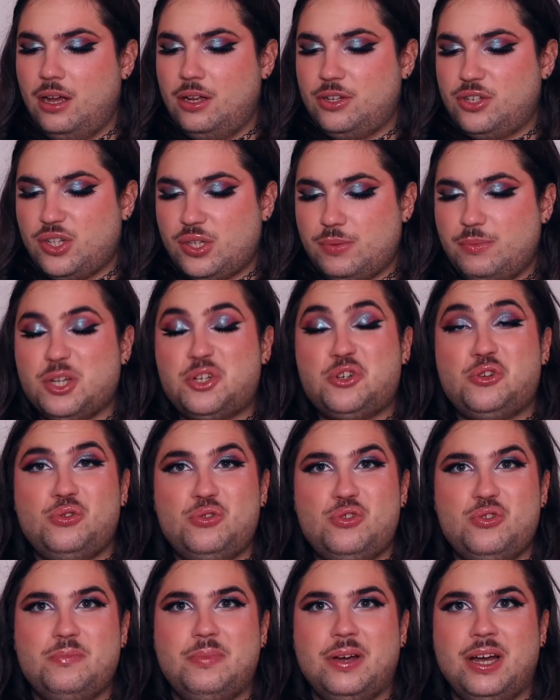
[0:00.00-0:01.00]
Just make sure
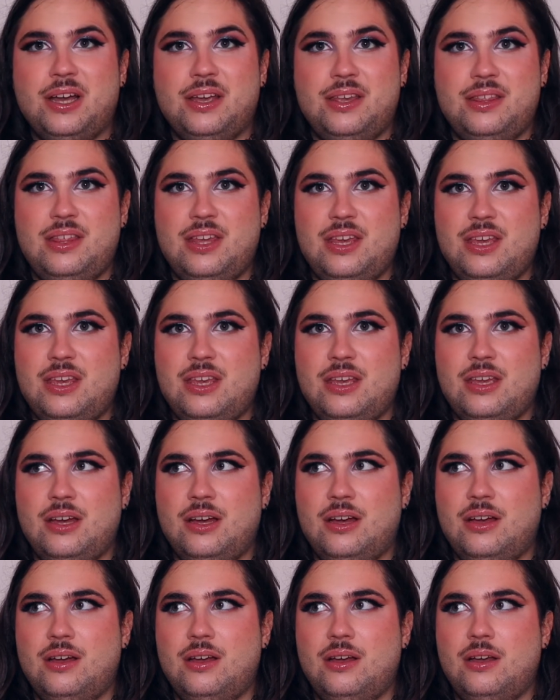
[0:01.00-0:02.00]
to buy the,
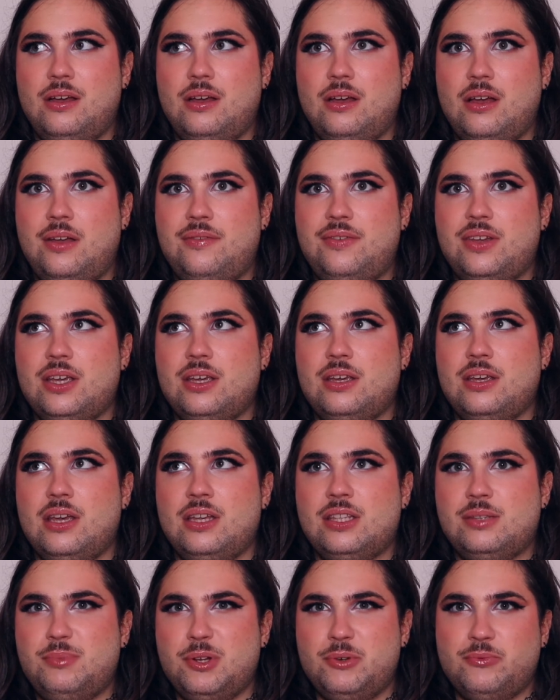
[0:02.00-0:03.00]
I think
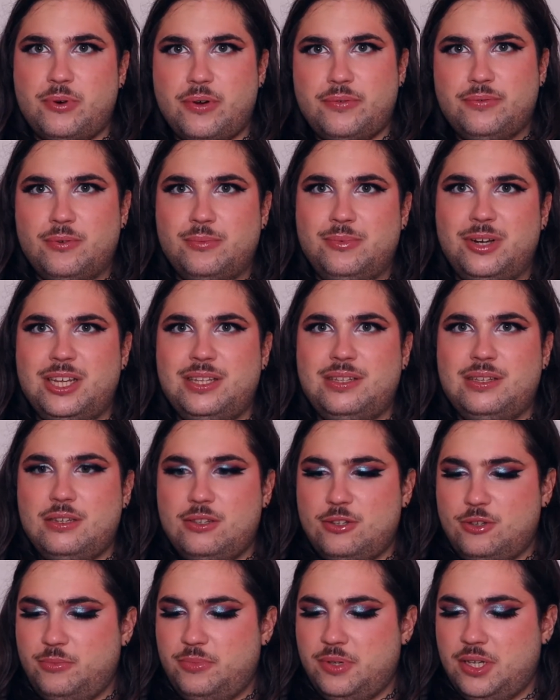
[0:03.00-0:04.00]
it's been reformulated
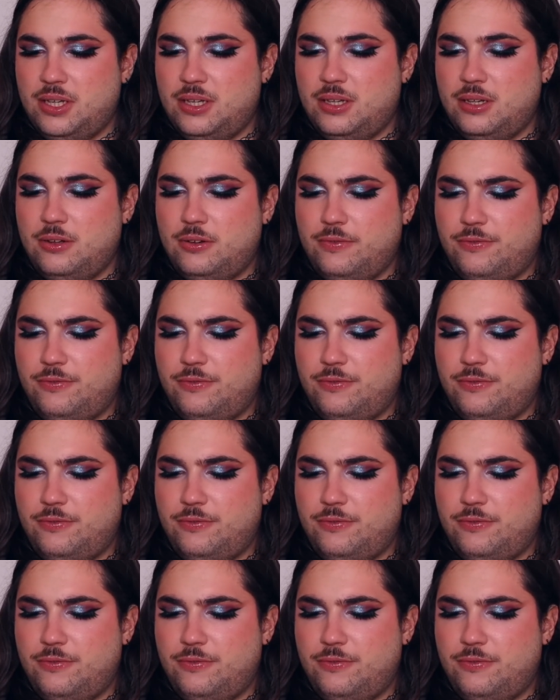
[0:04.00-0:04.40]
to be